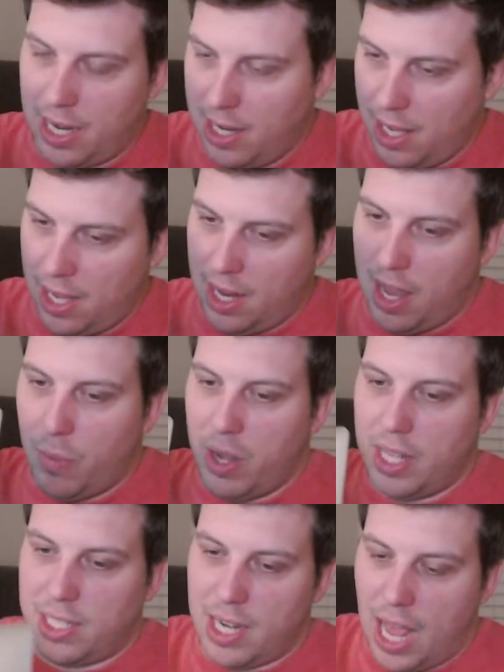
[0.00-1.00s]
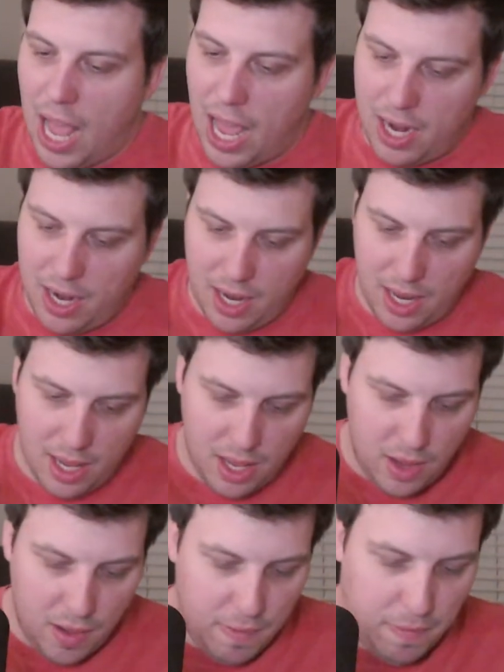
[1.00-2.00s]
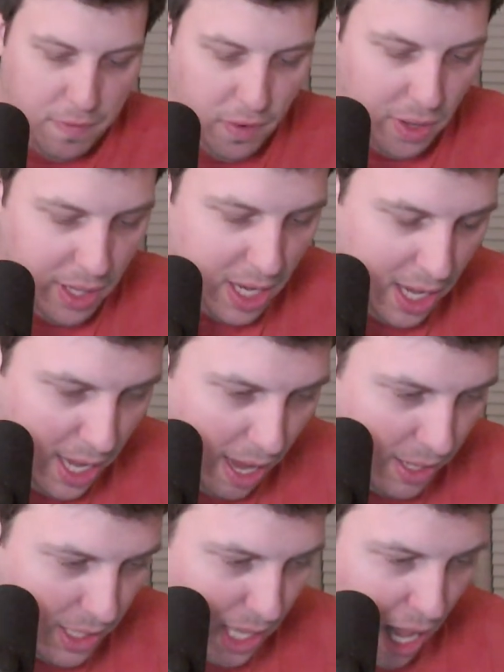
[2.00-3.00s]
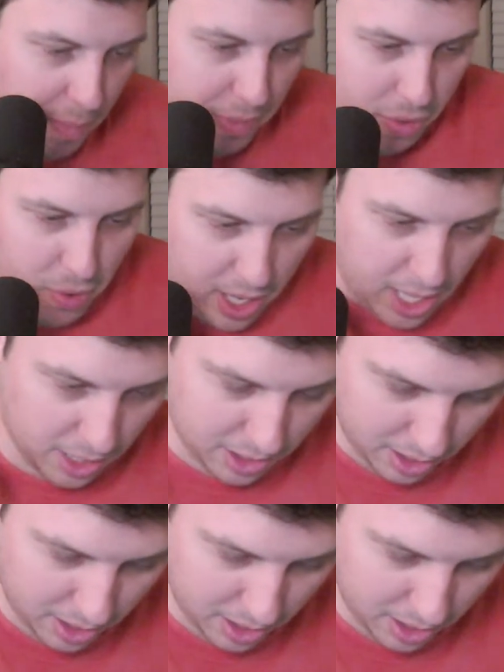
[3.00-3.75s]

I did. It's not fully. I stopped doing it